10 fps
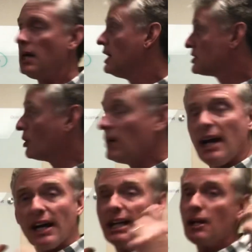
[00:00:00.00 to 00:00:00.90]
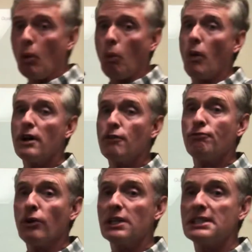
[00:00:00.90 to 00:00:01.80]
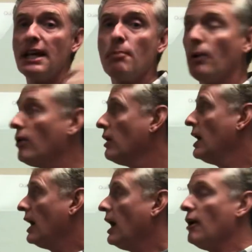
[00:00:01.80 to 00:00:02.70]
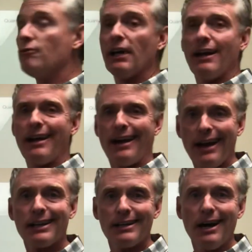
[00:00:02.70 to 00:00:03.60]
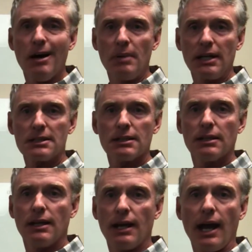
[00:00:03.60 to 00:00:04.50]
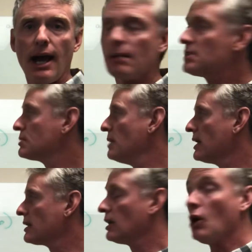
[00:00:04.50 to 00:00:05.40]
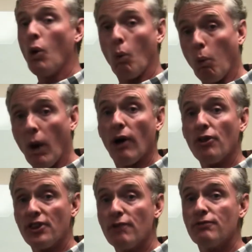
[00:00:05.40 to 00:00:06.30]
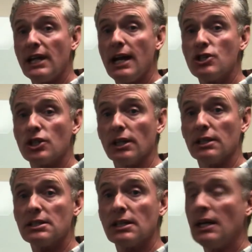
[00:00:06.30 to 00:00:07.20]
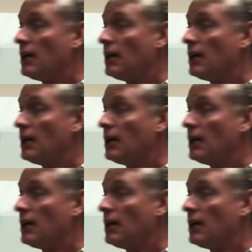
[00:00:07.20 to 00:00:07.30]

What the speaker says: So again, a wonderful example of economics, Adam Smith, Wealth of Nations.